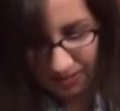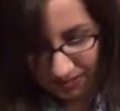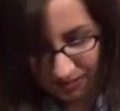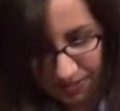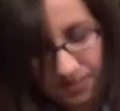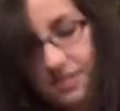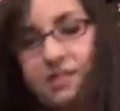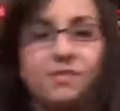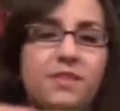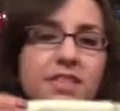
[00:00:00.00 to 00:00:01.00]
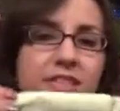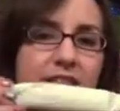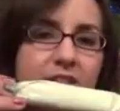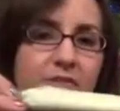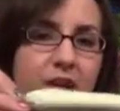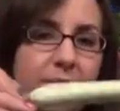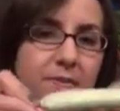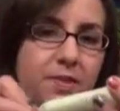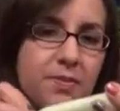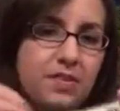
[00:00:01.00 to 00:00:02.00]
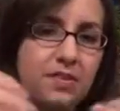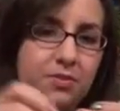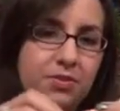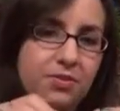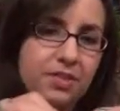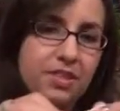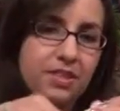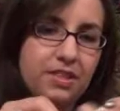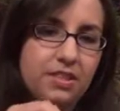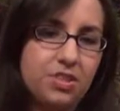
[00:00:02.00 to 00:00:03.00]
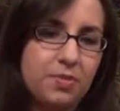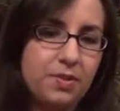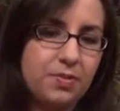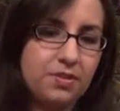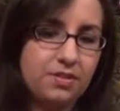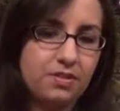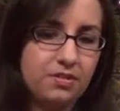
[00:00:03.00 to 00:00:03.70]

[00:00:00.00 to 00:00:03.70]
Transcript: Here's something that's wrapped up in some green tissue paper.